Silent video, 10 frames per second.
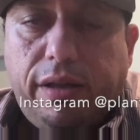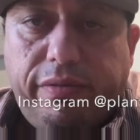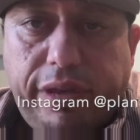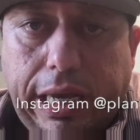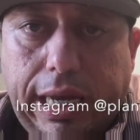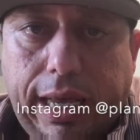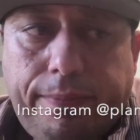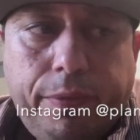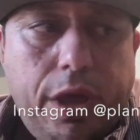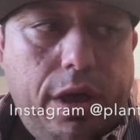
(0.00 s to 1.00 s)
of
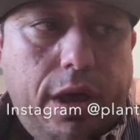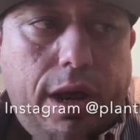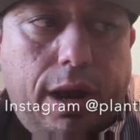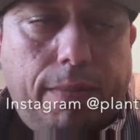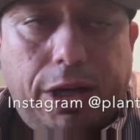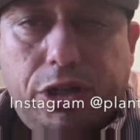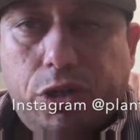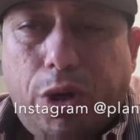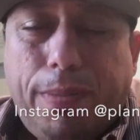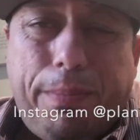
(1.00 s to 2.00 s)
eating. And I'm not
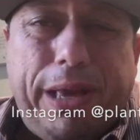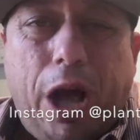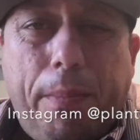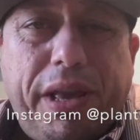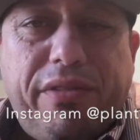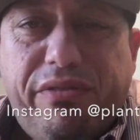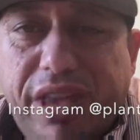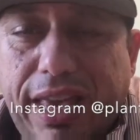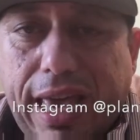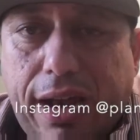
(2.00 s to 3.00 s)
just talking about becoming a
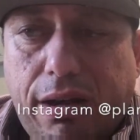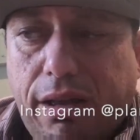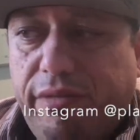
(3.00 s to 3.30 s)
vegan.